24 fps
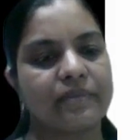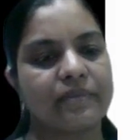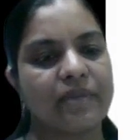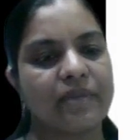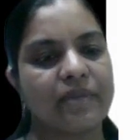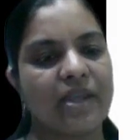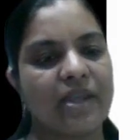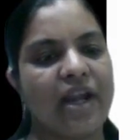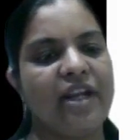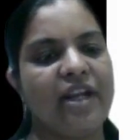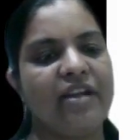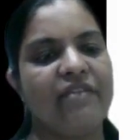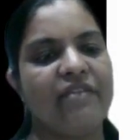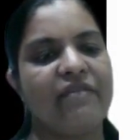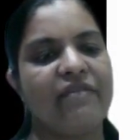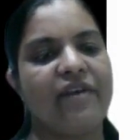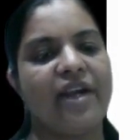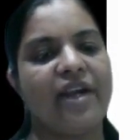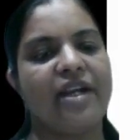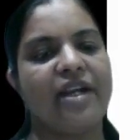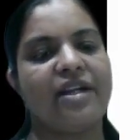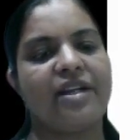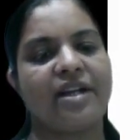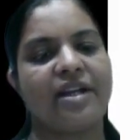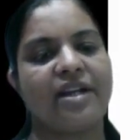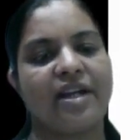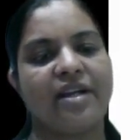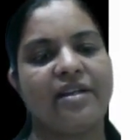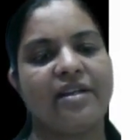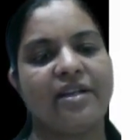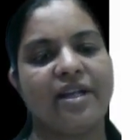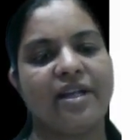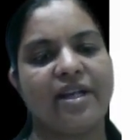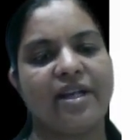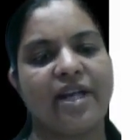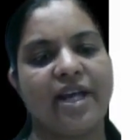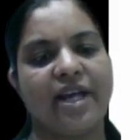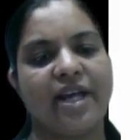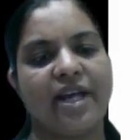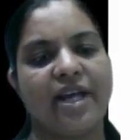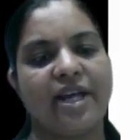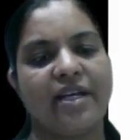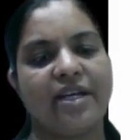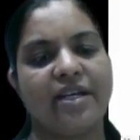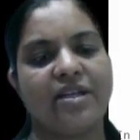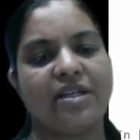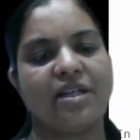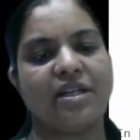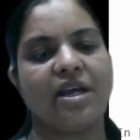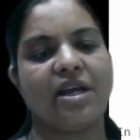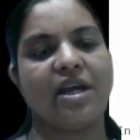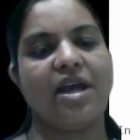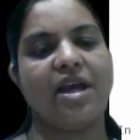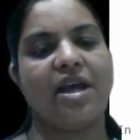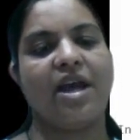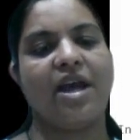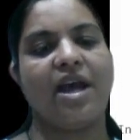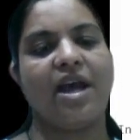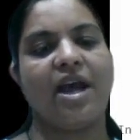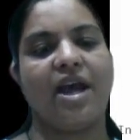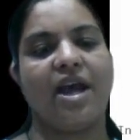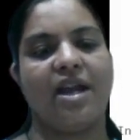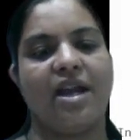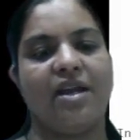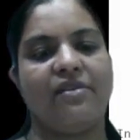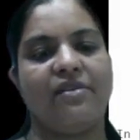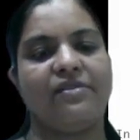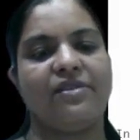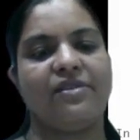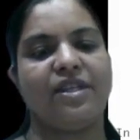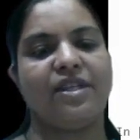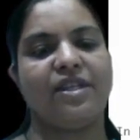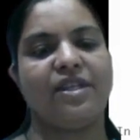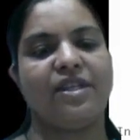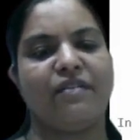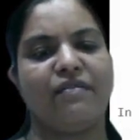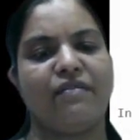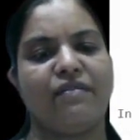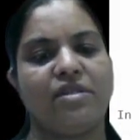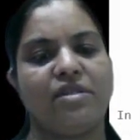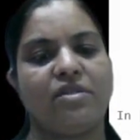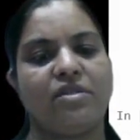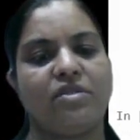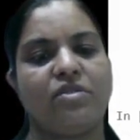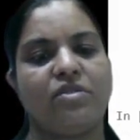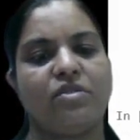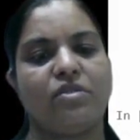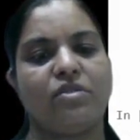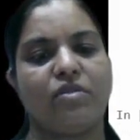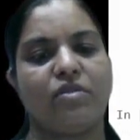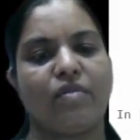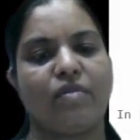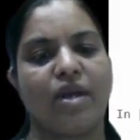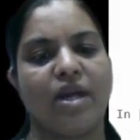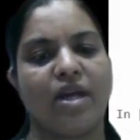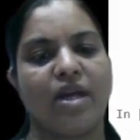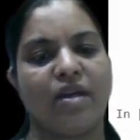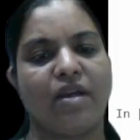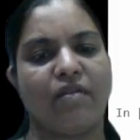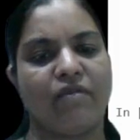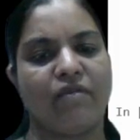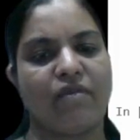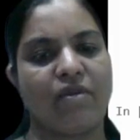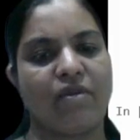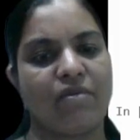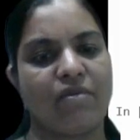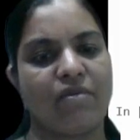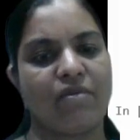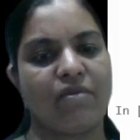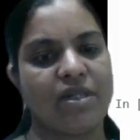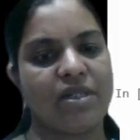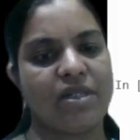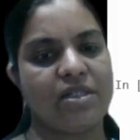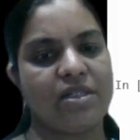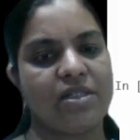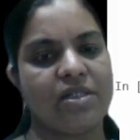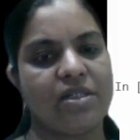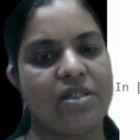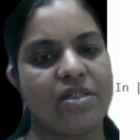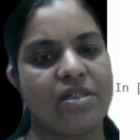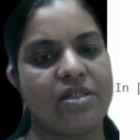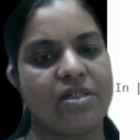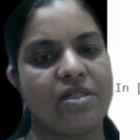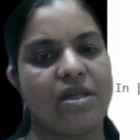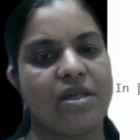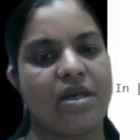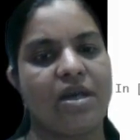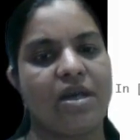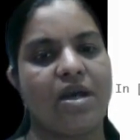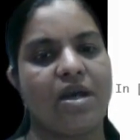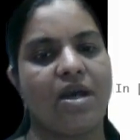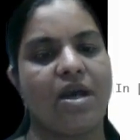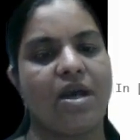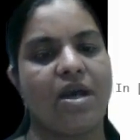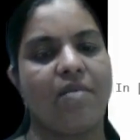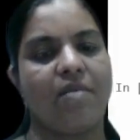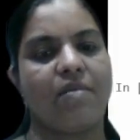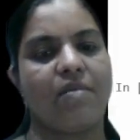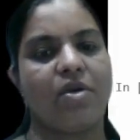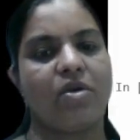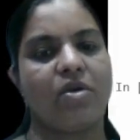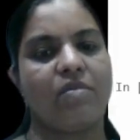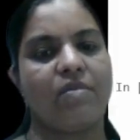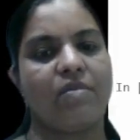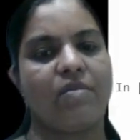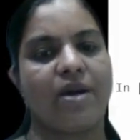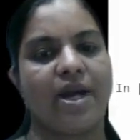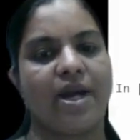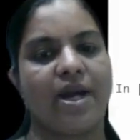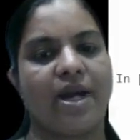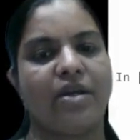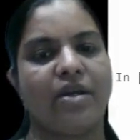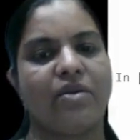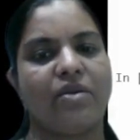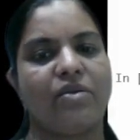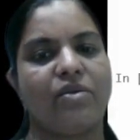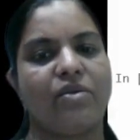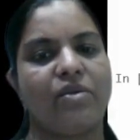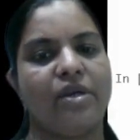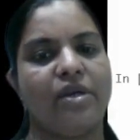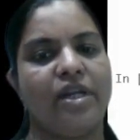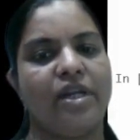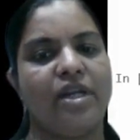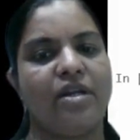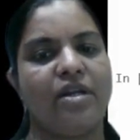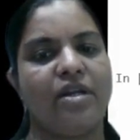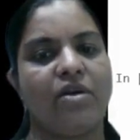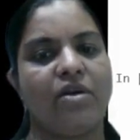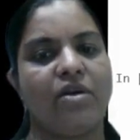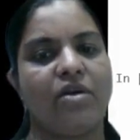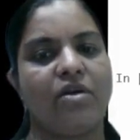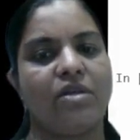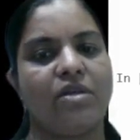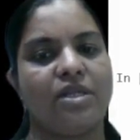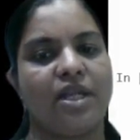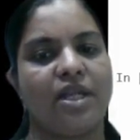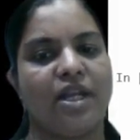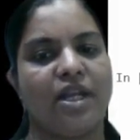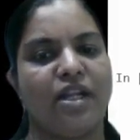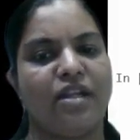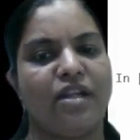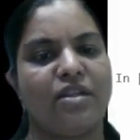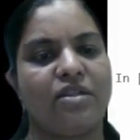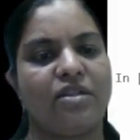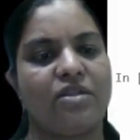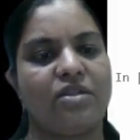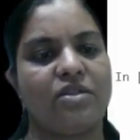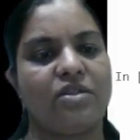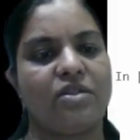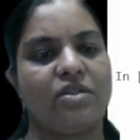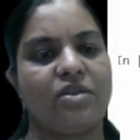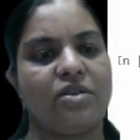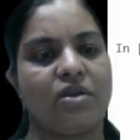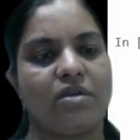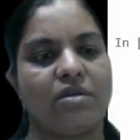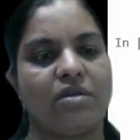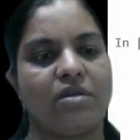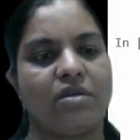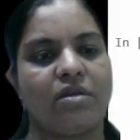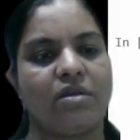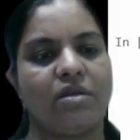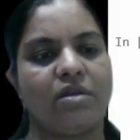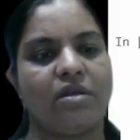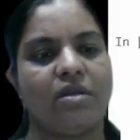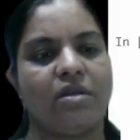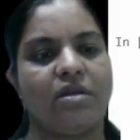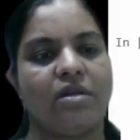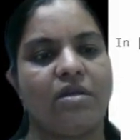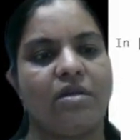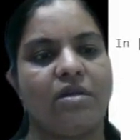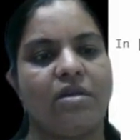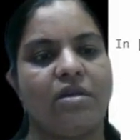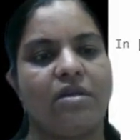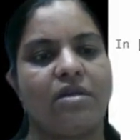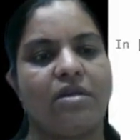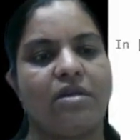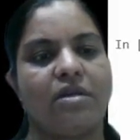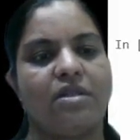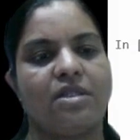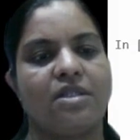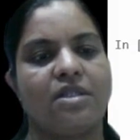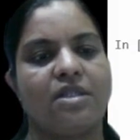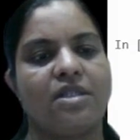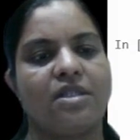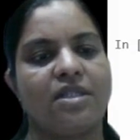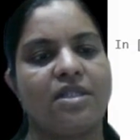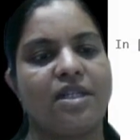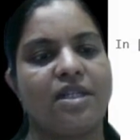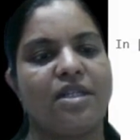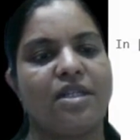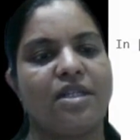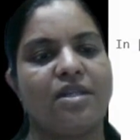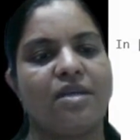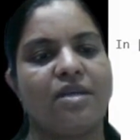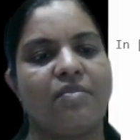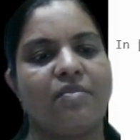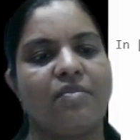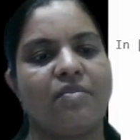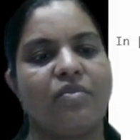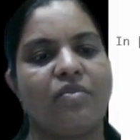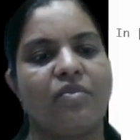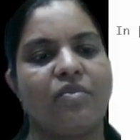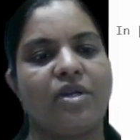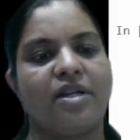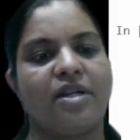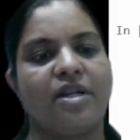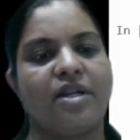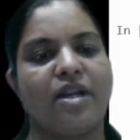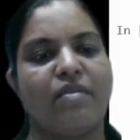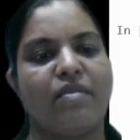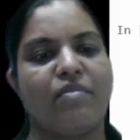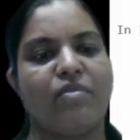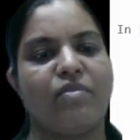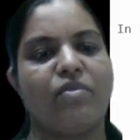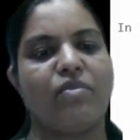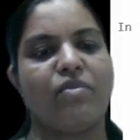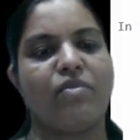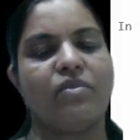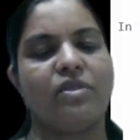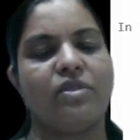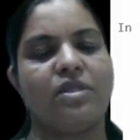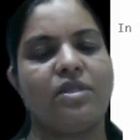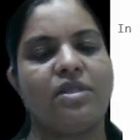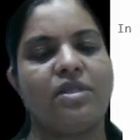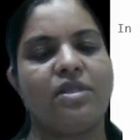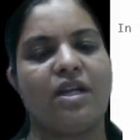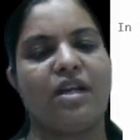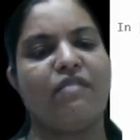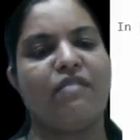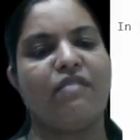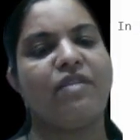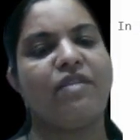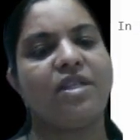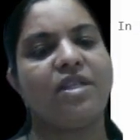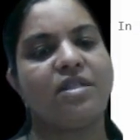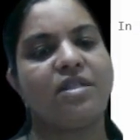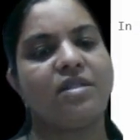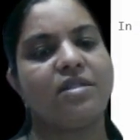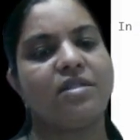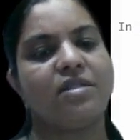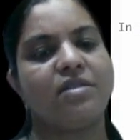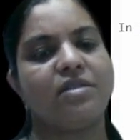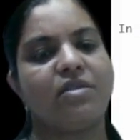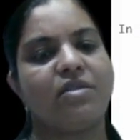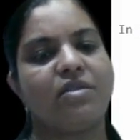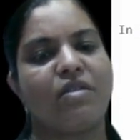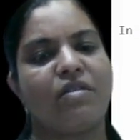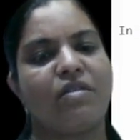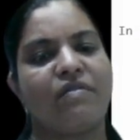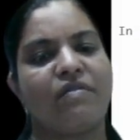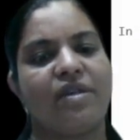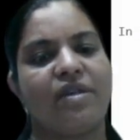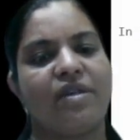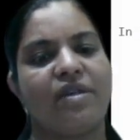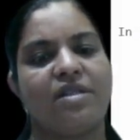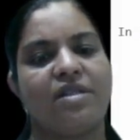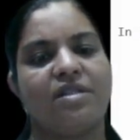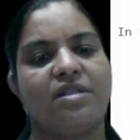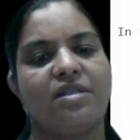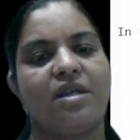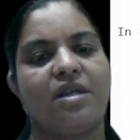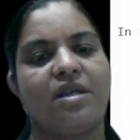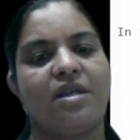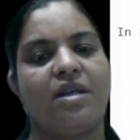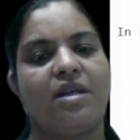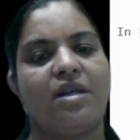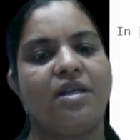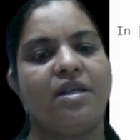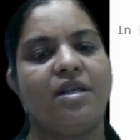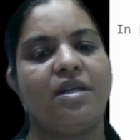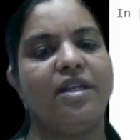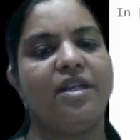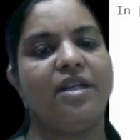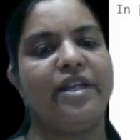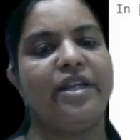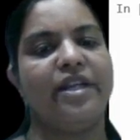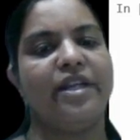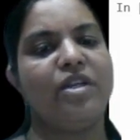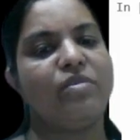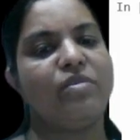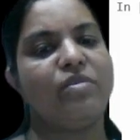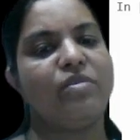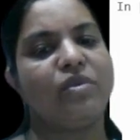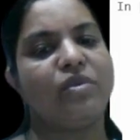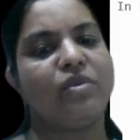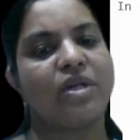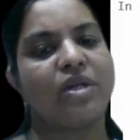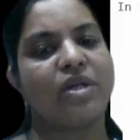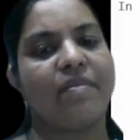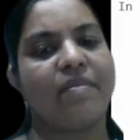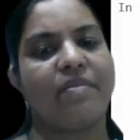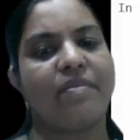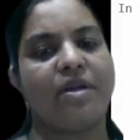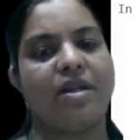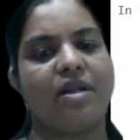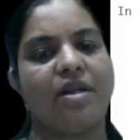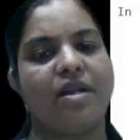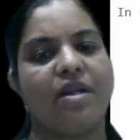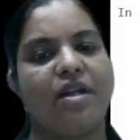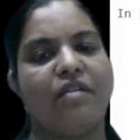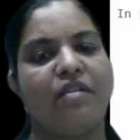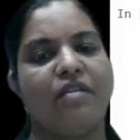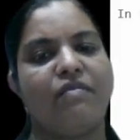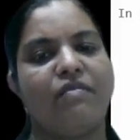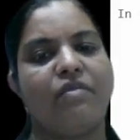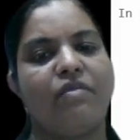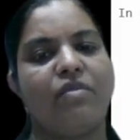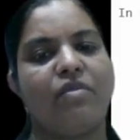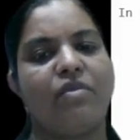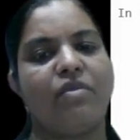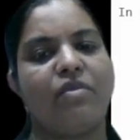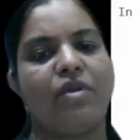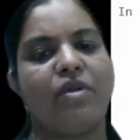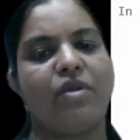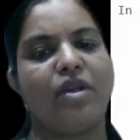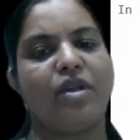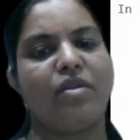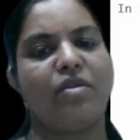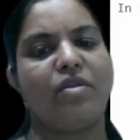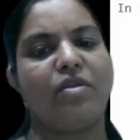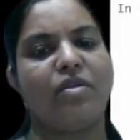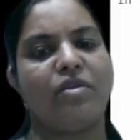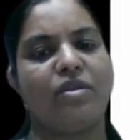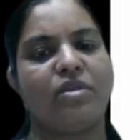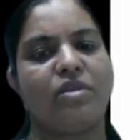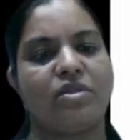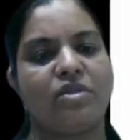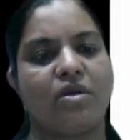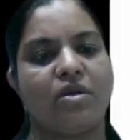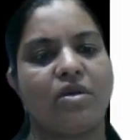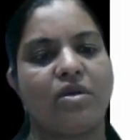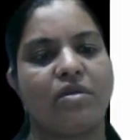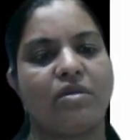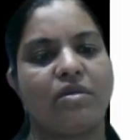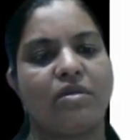identifying trend direction allows investors to make informed decisions about buying, holding, or selling the stock. A sustained upward trend boosts investors' confidence, leading to more capital inflow into the stock.